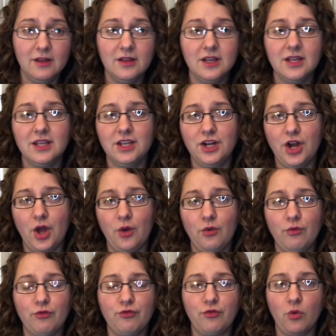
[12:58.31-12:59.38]
You know,
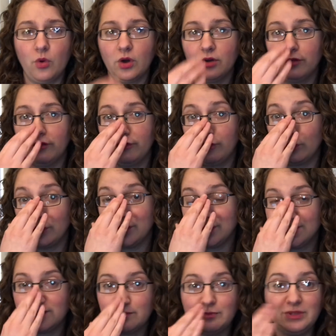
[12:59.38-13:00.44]
for the
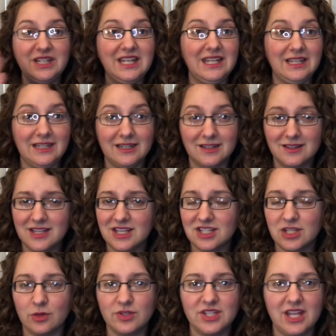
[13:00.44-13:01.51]
spleen, the
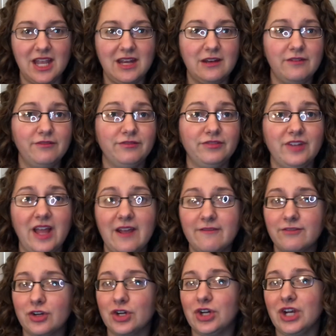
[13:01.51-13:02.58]
associated
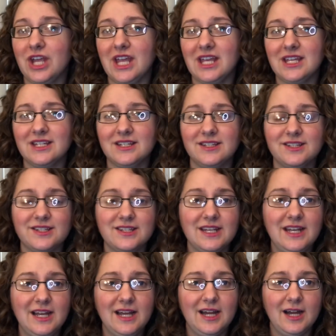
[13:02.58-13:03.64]
flavor is
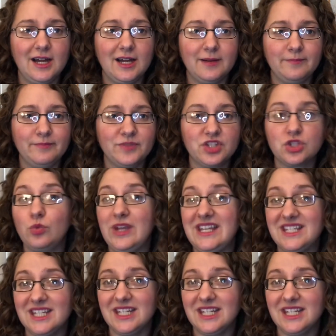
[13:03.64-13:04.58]
sweet